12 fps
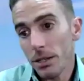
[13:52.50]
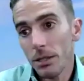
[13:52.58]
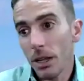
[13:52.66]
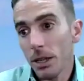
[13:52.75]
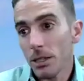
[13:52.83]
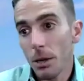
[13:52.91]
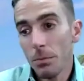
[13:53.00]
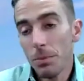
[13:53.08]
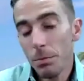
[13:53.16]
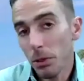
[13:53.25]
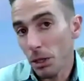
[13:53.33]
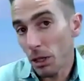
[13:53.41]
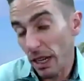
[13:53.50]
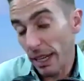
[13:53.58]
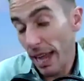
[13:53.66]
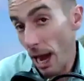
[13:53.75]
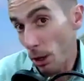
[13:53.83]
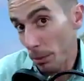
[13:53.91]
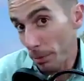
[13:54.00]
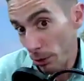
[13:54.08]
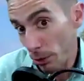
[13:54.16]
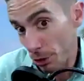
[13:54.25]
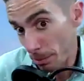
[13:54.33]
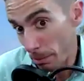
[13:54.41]
like some people are going to care
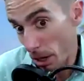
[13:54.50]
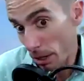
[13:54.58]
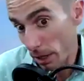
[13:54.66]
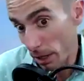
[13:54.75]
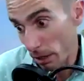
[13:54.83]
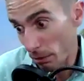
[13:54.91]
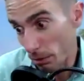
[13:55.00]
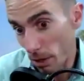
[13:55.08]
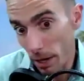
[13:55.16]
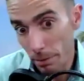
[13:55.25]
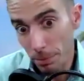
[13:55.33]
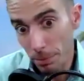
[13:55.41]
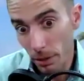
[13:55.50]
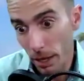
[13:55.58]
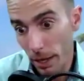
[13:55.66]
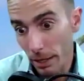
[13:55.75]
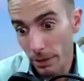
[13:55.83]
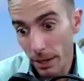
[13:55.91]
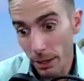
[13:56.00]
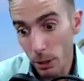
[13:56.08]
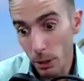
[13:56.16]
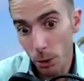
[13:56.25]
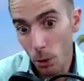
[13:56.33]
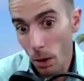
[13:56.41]
about your money, right? But like they
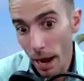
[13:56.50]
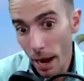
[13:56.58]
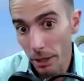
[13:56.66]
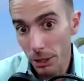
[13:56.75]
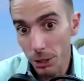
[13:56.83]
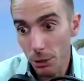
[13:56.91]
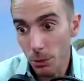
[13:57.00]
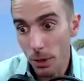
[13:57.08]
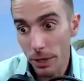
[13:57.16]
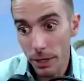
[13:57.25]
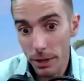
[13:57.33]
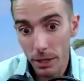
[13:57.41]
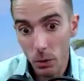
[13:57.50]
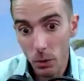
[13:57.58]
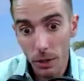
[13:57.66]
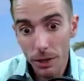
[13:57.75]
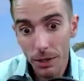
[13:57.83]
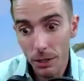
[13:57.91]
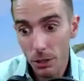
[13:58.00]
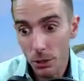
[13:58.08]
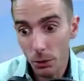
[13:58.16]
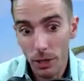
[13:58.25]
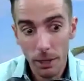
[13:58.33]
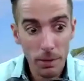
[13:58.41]
don't know how to do anything with it.
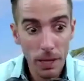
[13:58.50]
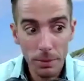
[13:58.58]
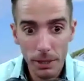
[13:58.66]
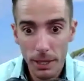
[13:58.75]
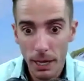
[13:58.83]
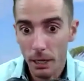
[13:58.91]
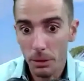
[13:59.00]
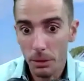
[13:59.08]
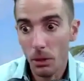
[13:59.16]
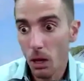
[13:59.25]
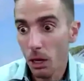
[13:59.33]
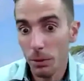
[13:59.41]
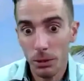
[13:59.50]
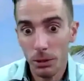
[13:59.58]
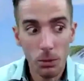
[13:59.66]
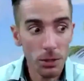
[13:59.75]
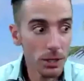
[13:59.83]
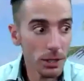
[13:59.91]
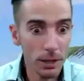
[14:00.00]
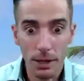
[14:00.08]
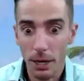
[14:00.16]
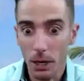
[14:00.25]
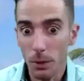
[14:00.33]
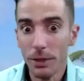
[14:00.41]
So like maybe take them along, but don't sit
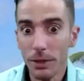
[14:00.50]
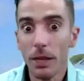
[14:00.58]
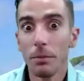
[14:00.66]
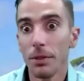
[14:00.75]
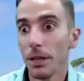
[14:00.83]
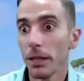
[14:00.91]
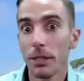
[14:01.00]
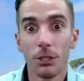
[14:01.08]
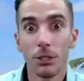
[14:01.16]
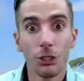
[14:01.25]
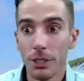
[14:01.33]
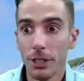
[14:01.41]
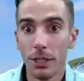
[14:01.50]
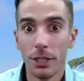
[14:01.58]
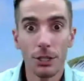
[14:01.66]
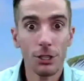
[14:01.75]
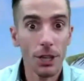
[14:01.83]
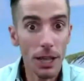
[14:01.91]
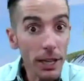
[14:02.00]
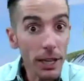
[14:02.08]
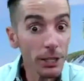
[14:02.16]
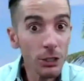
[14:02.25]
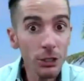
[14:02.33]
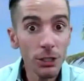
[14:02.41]
there with them thinking shit's going to
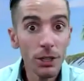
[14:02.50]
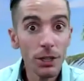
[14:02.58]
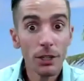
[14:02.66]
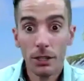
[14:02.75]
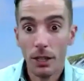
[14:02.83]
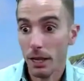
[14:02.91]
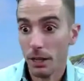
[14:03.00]
change. Like